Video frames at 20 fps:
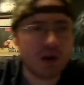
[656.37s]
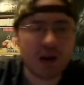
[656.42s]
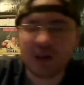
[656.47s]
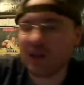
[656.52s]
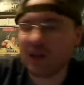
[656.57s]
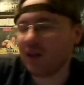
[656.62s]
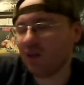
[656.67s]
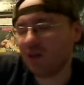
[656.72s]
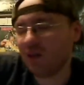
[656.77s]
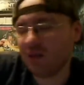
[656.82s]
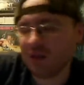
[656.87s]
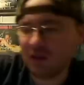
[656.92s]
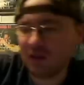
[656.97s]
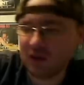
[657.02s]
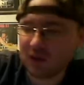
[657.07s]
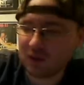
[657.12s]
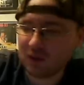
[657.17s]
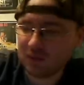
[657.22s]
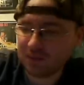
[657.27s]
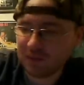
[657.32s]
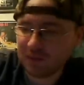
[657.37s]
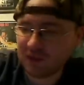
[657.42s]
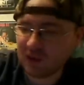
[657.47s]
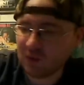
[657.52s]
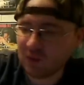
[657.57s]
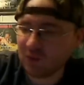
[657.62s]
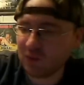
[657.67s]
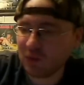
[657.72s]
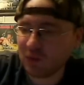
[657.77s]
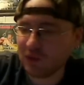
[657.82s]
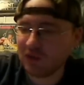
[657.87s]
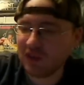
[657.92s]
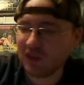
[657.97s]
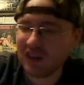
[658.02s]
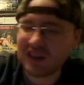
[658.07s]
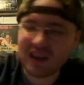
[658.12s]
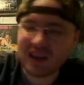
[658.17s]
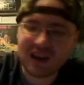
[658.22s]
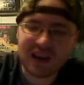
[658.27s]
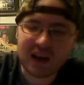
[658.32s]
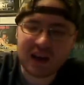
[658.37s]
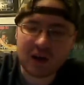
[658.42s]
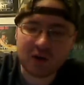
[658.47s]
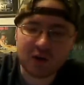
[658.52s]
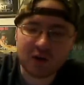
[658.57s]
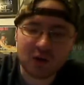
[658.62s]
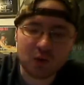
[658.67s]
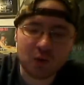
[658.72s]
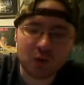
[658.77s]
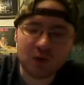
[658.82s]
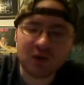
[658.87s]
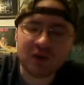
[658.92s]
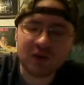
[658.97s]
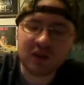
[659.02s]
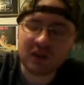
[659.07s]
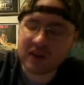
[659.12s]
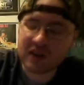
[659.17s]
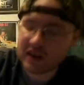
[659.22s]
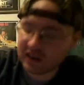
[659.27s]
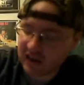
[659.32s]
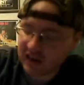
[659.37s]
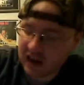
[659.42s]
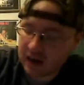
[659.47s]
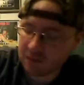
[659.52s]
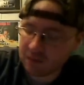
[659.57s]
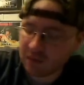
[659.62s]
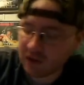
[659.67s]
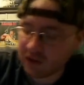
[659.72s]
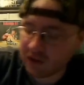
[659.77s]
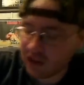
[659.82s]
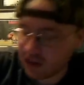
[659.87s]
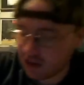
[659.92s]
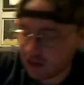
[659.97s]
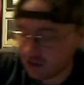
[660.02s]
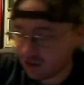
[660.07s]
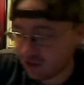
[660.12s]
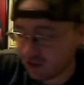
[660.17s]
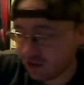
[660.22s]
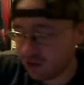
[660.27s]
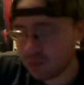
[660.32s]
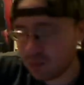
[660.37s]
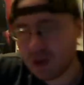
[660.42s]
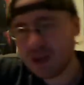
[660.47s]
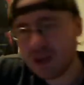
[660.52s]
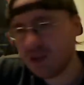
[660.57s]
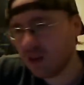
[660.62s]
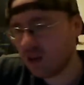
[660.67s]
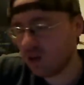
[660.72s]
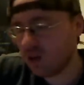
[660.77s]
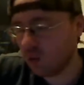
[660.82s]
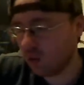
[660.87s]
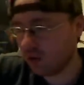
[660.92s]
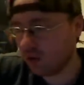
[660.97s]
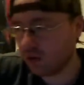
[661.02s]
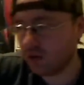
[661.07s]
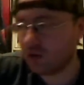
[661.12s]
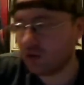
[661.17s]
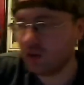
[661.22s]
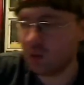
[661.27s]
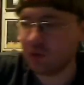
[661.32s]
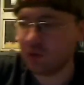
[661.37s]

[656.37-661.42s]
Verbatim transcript: I thought, you know, some would say, ah, do you really need that comedy in that instance? But I thought it worked.